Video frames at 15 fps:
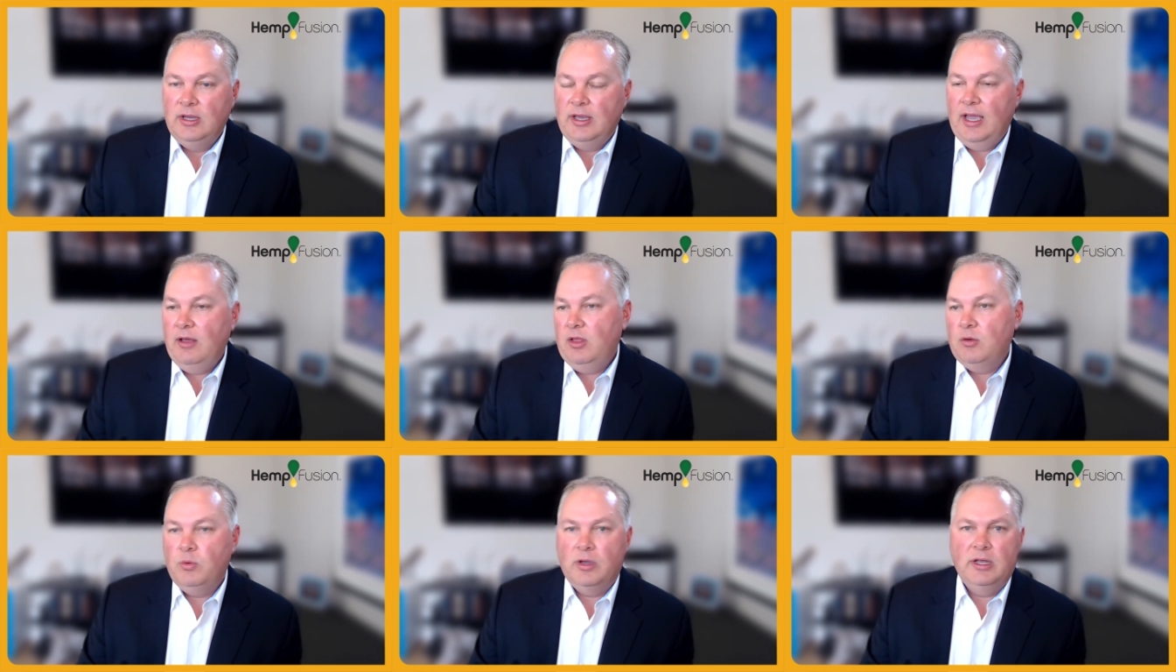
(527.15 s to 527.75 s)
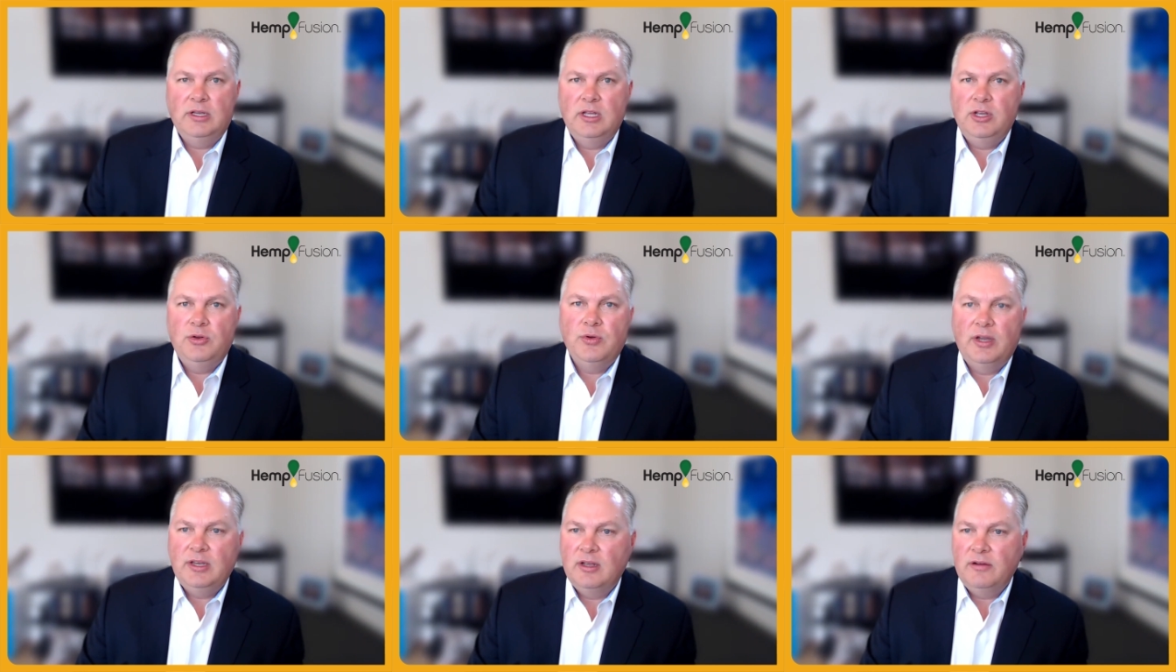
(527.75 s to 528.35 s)
And look, we'll continue
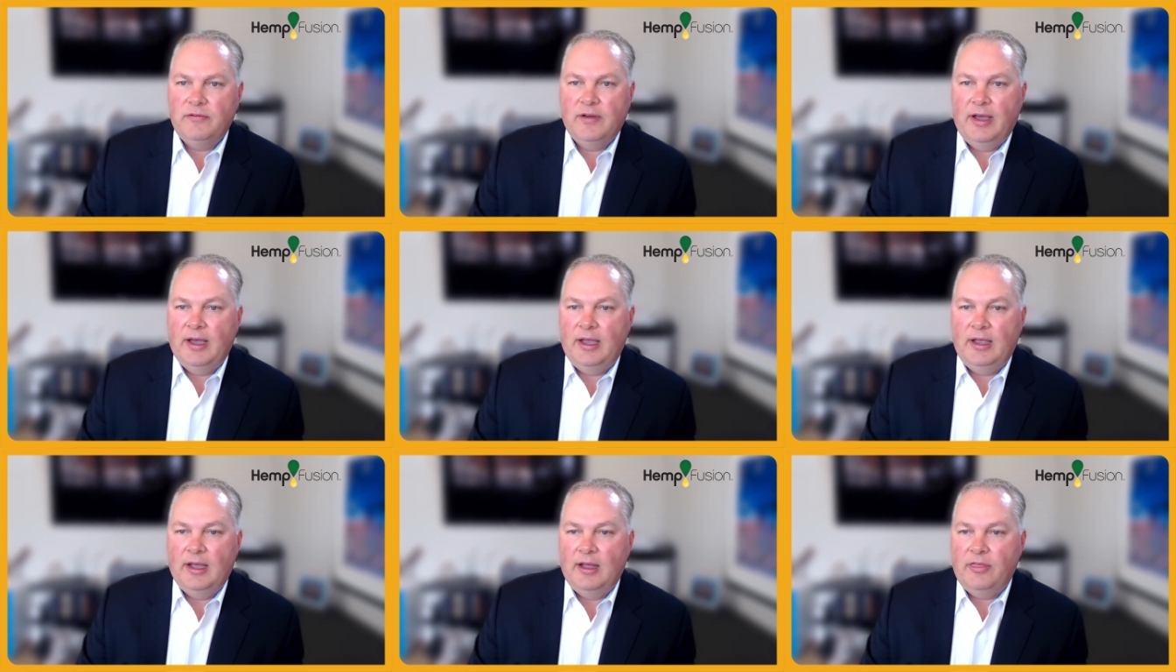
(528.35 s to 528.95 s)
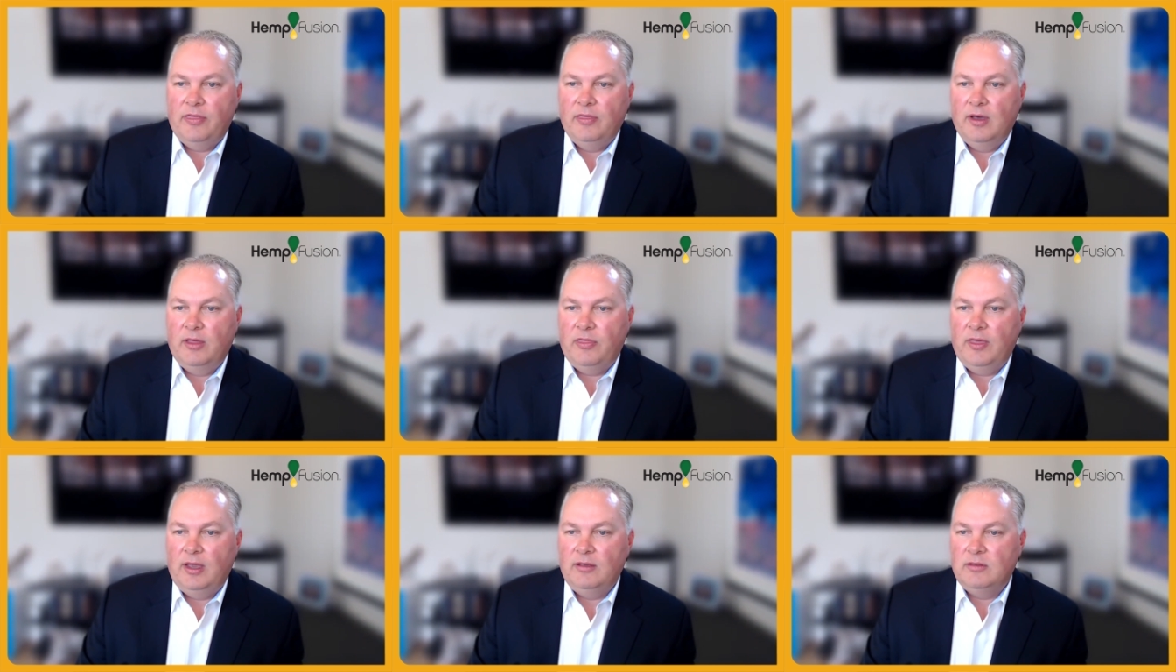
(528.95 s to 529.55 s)
to identify uh, uh,
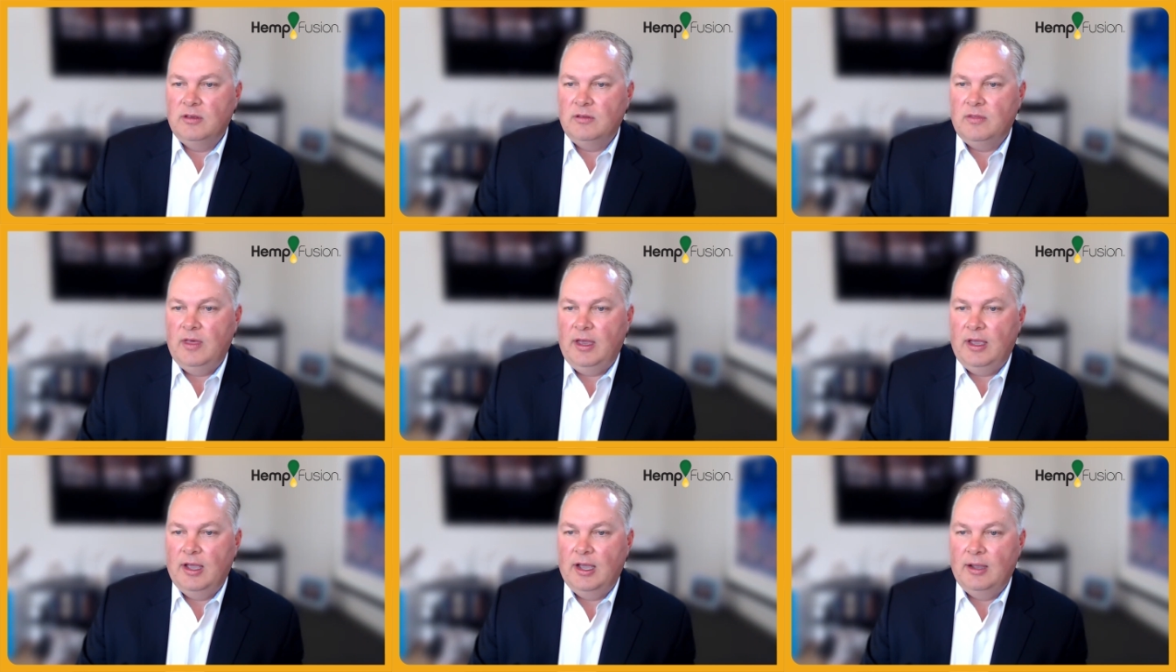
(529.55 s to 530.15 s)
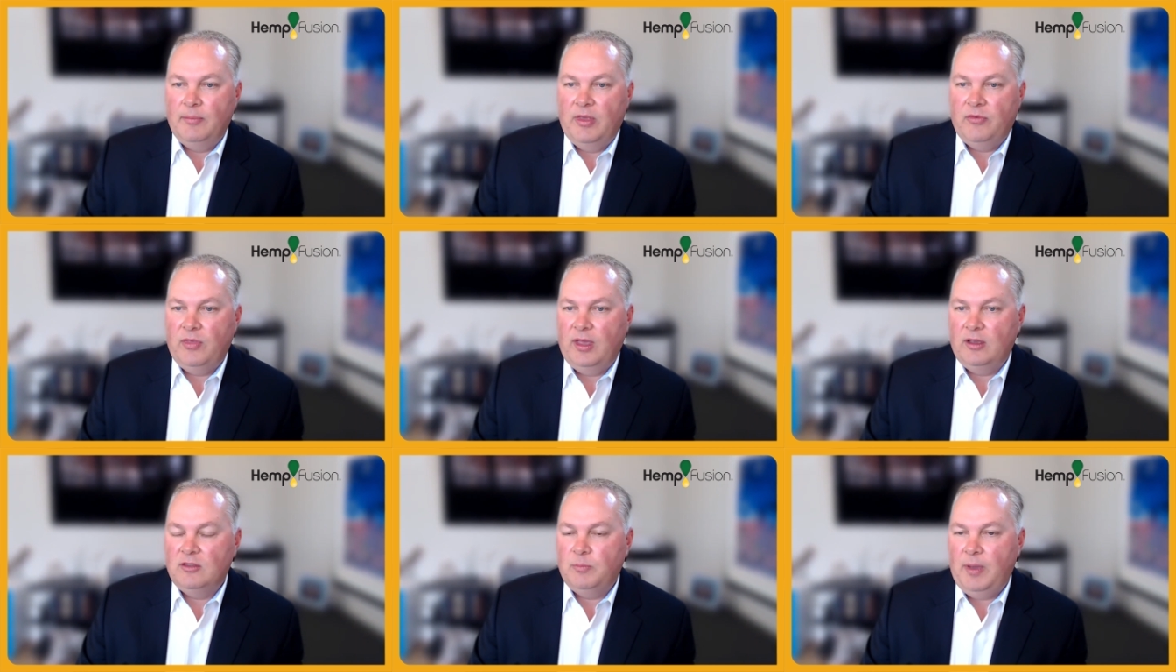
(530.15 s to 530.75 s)
things as they uh, as they
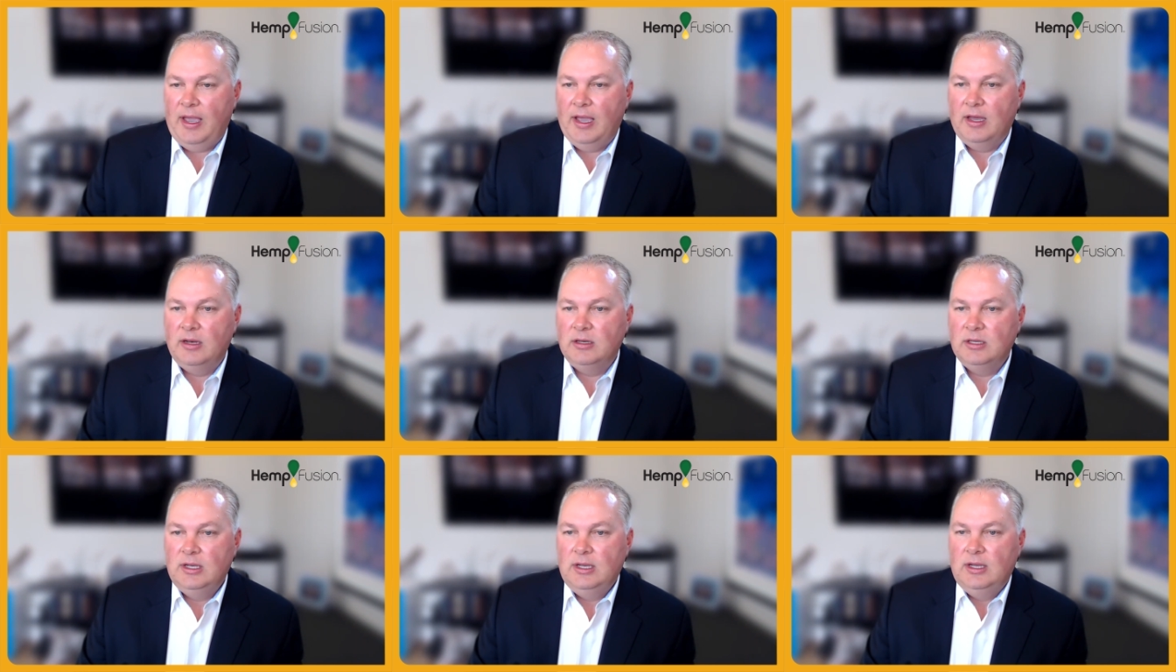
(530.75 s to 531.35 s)
expand.